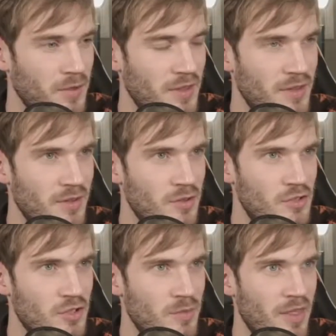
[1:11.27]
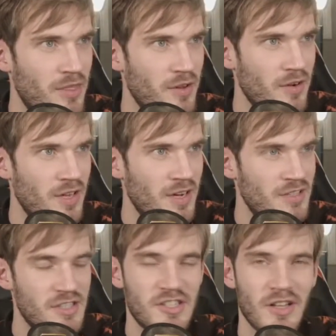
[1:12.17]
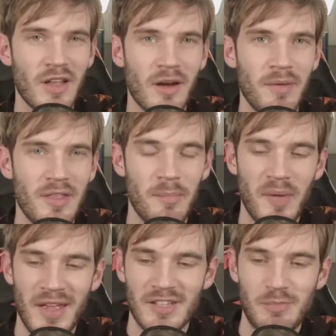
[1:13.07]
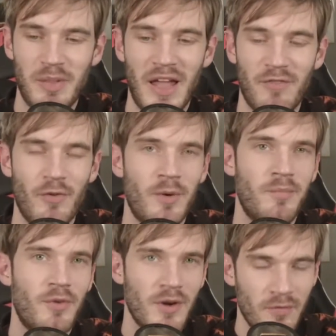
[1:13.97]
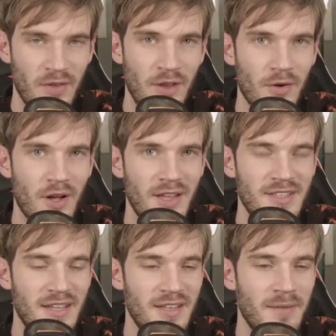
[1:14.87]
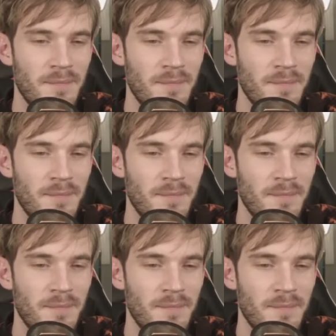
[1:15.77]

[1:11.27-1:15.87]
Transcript: Do you think YouTube in 30 years is still going to be the biggest platform for video content?